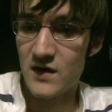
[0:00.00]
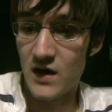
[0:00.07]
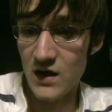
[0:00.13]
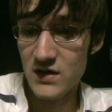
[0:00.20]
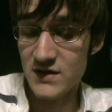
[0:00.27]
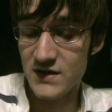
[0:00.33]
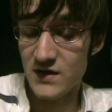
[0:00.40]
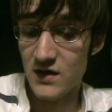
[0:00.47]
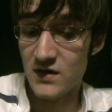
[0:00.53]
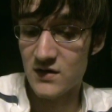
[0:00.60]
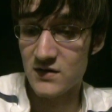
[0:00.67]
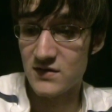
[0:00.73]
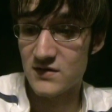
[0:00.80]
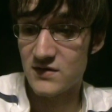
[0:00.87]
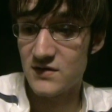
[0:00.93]
all in
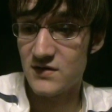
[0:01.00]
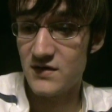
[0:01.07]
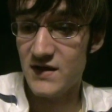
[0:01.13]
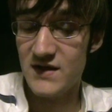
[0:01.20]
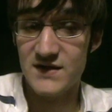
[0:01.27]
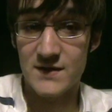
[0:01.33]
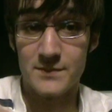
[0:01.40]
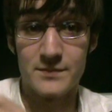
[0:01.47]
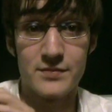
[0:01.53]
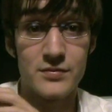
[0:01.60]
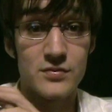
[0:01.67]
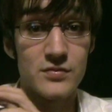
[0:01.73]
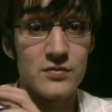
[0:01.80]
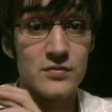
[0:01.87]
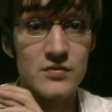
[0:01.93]
all, it's a
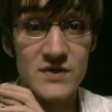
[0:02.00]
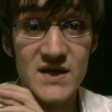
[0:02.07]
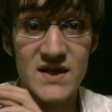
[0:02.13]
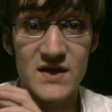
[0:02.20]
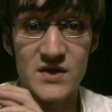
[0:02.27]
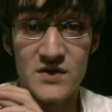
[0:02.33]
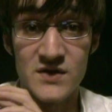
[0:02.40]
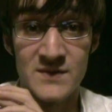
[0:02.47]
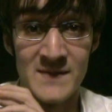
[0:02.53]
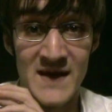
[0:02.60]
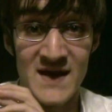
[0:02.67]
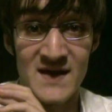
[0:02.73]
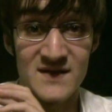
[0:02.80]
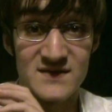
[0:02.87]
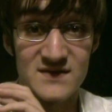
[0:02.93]
pretty good
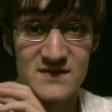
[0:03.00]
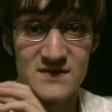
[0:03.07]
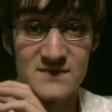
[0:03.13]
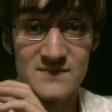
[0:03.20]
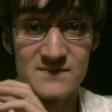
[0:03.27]
mask.